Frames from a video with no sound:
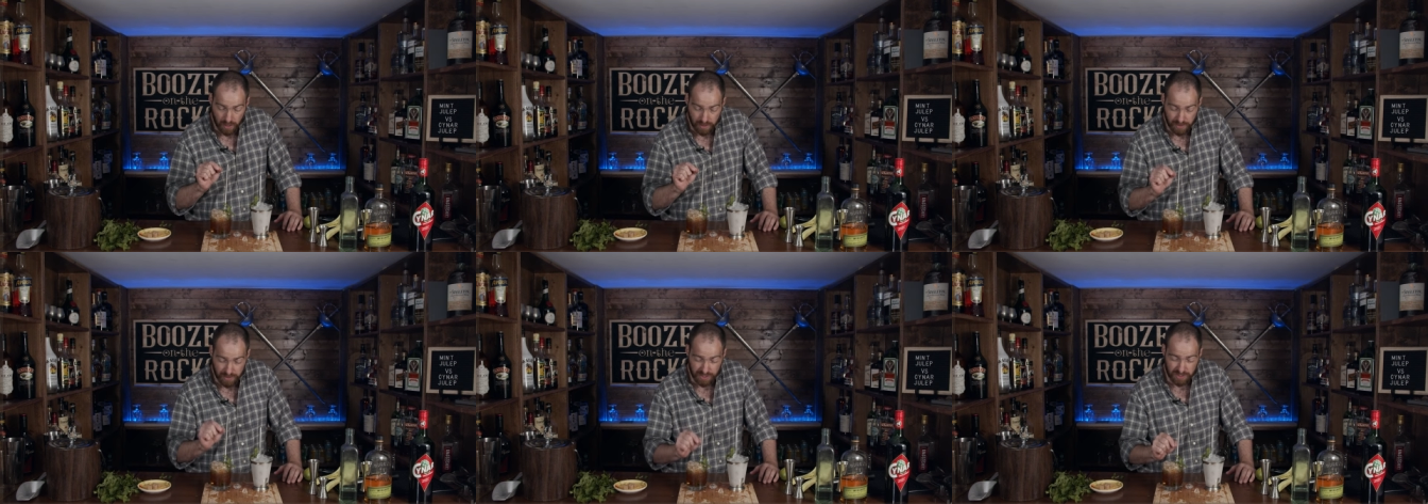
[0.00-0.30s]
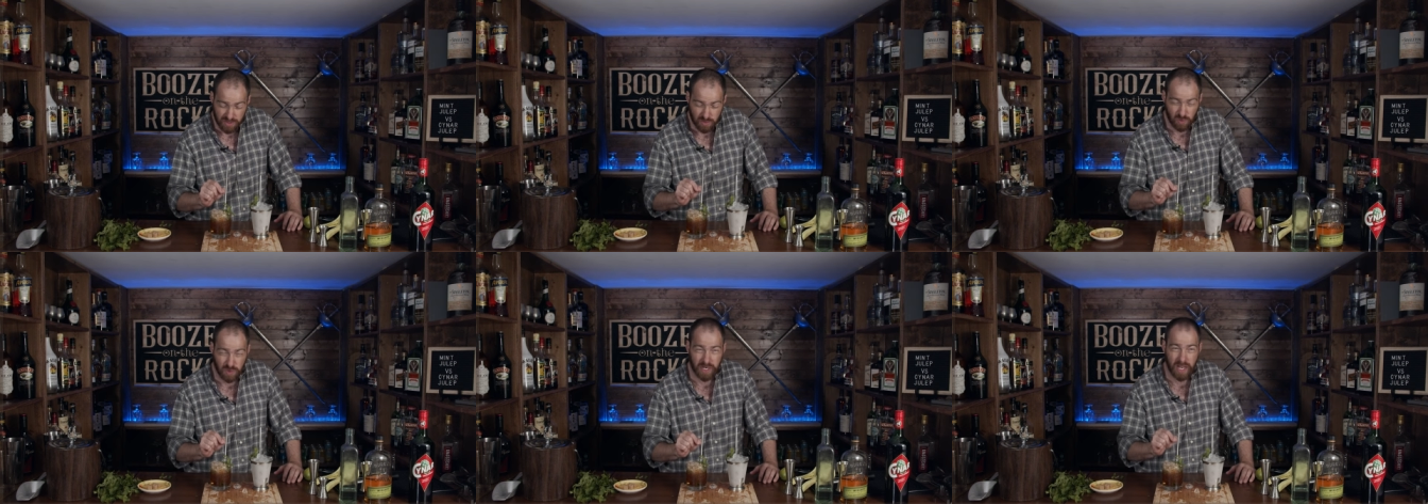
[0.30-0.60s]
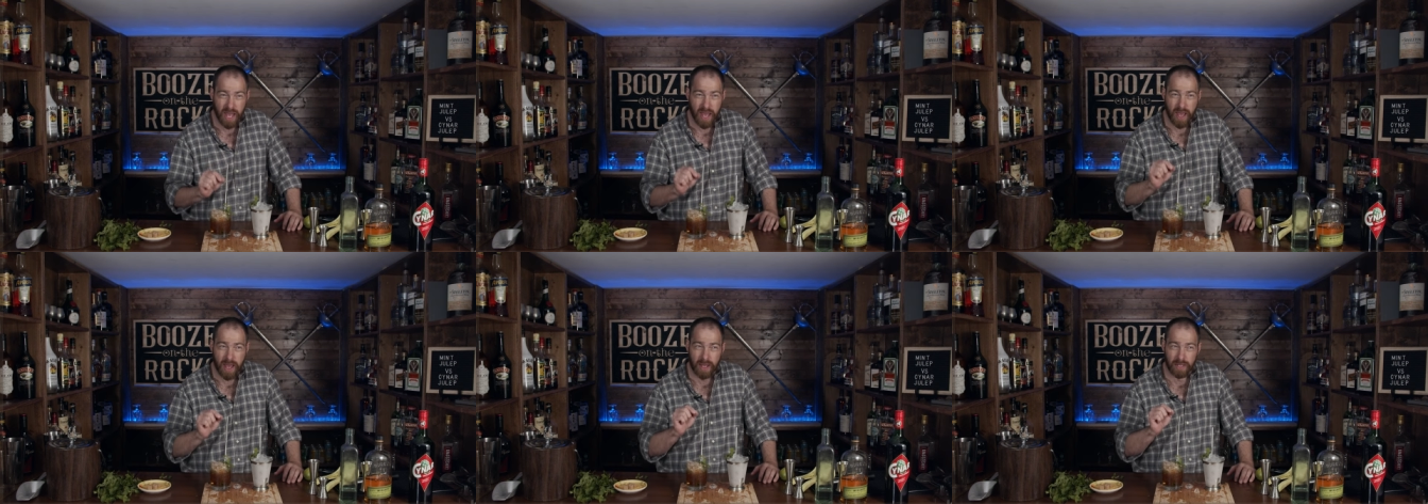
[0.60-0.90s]
this one
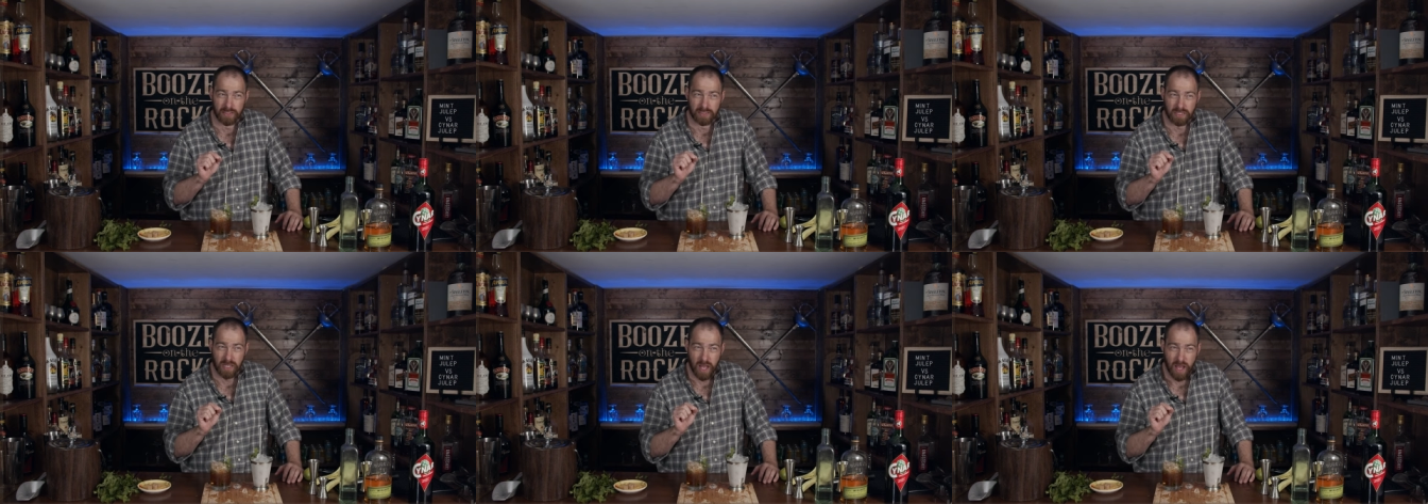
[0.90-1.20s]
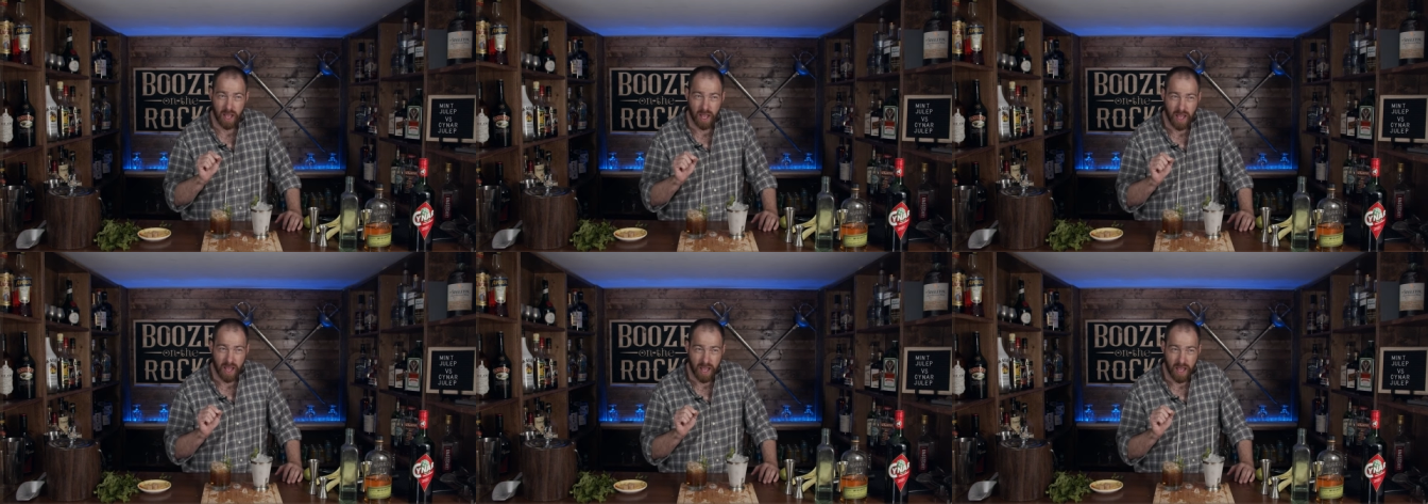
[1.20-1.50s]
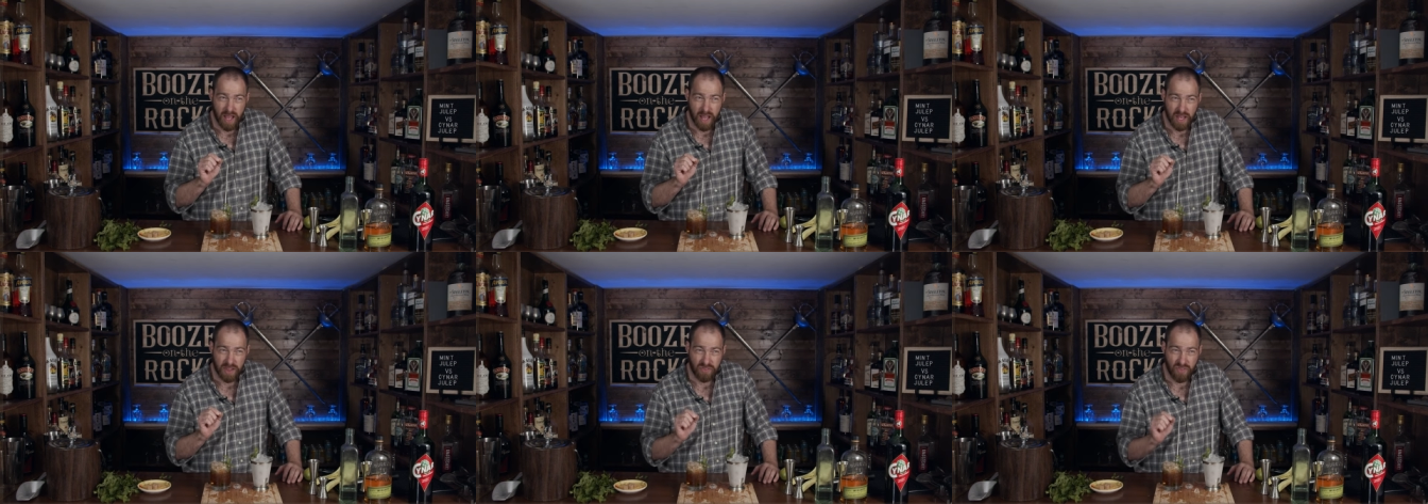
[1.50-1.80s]
has
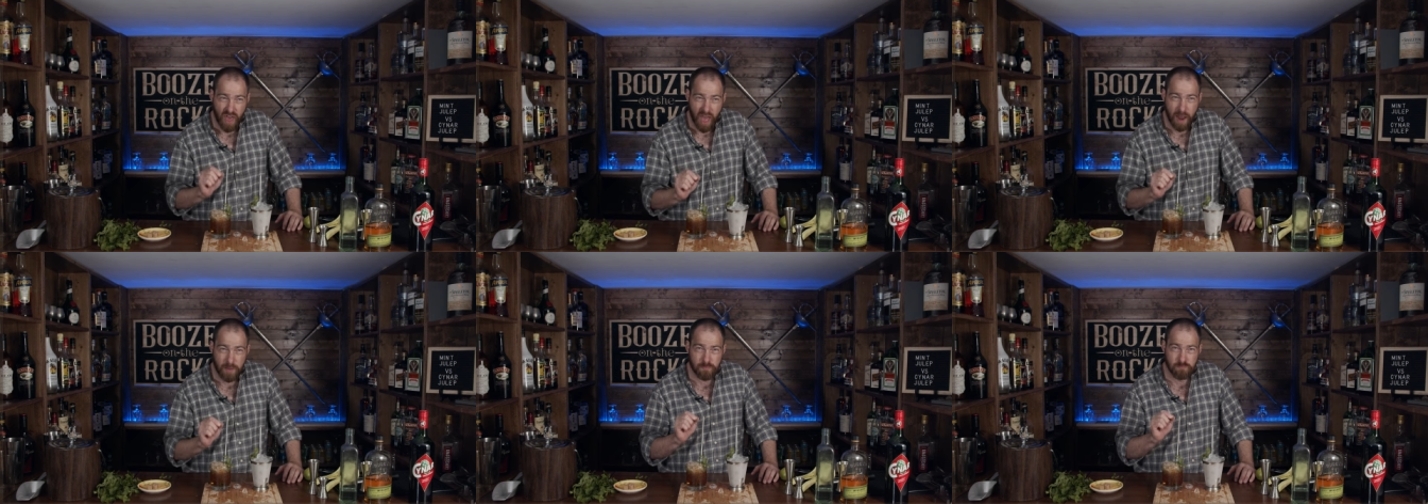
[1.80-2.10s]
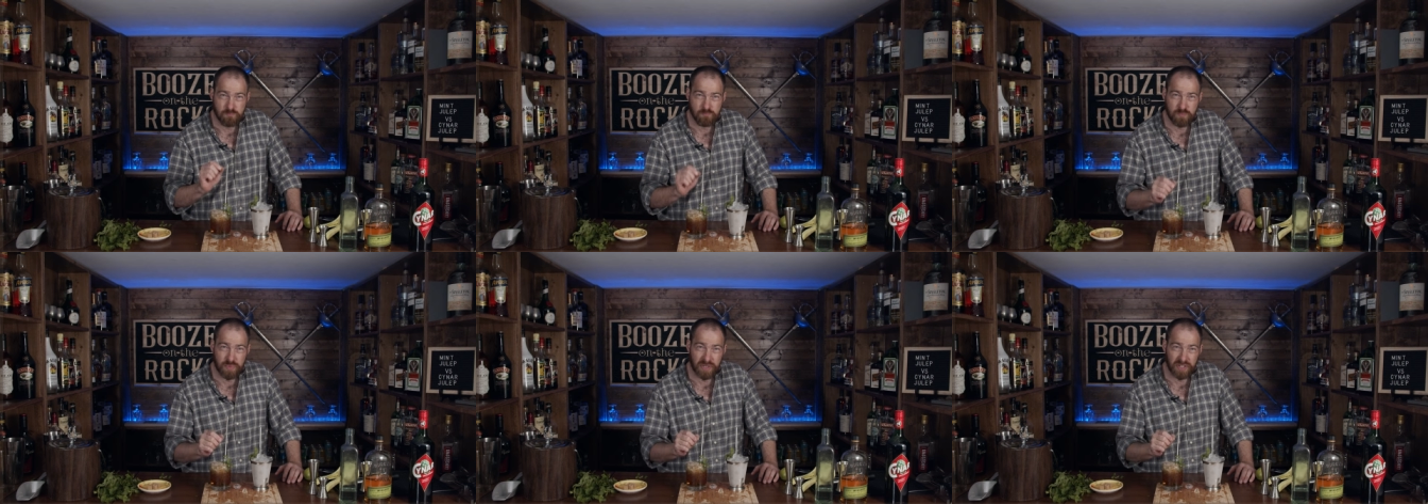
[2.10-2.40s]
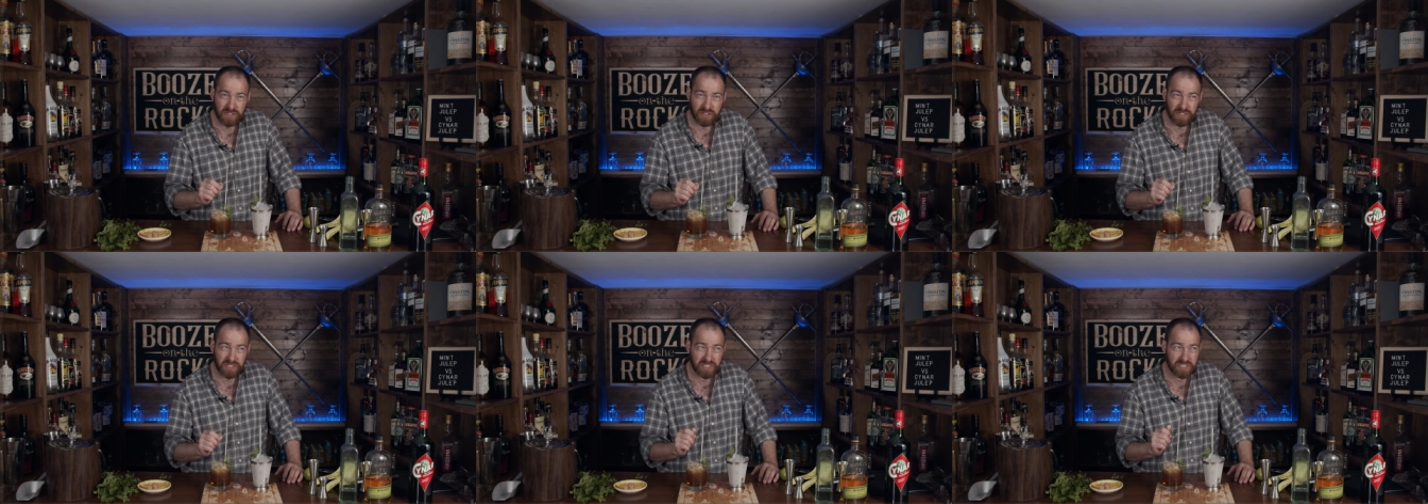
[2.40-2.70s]
that
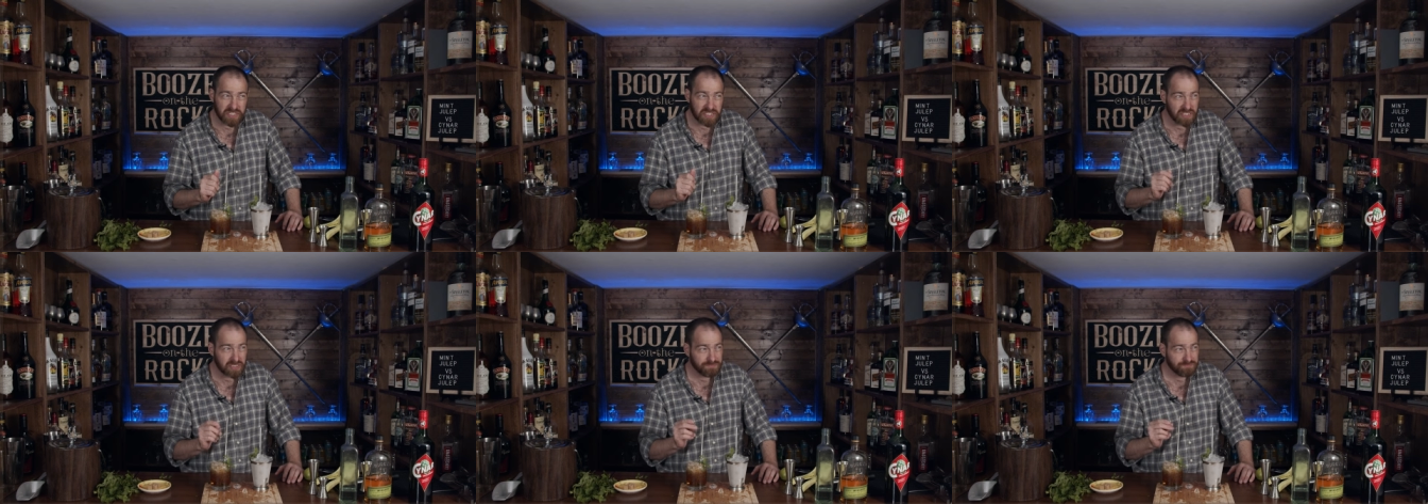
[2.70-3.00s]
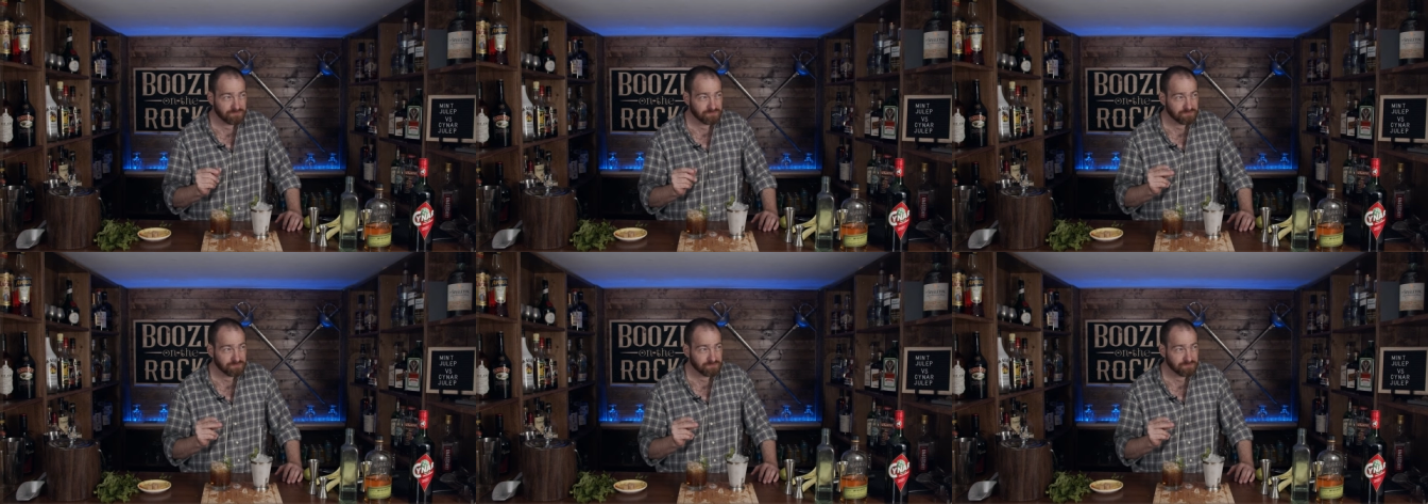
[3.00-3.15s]
bitterness.